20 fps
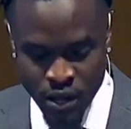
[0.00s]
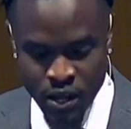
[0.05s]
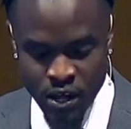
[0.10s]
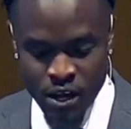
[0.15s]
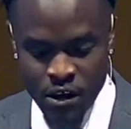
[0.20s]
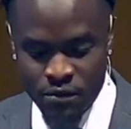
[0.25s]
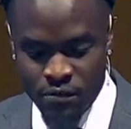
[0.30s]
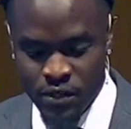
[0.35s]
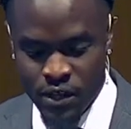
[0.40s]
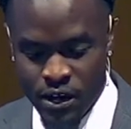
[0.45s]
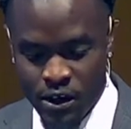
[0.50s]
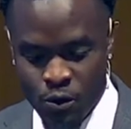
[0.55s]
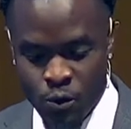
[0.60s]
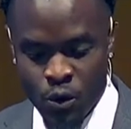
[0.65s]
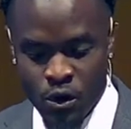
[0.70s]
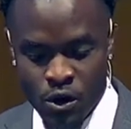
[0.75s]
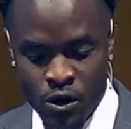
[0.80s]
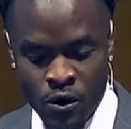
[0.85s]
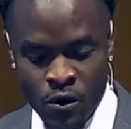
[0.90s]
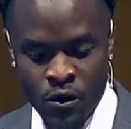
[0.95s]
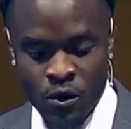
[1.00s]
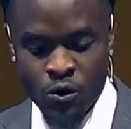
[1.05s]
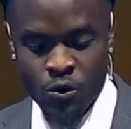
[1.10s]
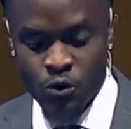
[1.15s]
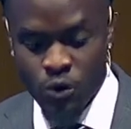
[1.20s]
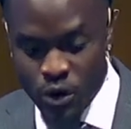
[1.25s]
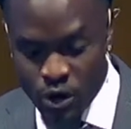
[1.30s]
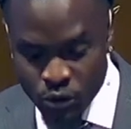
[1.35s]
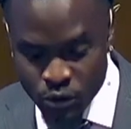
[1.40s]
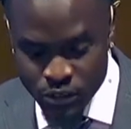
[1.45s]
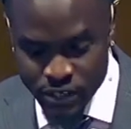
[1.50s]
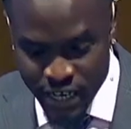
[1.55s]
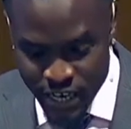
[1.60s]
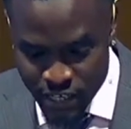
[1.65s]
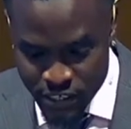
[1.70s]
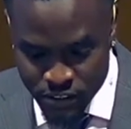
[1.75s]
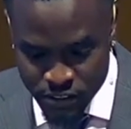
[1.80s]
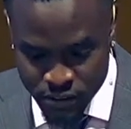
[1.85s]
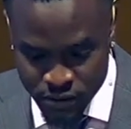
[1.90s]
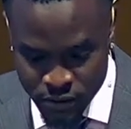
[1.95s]
if there were real
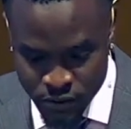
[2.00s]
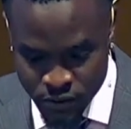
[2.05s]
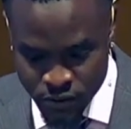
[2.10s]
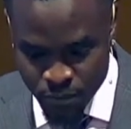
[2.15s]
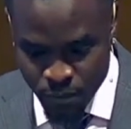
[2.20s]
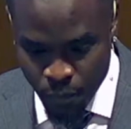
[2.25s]
dangers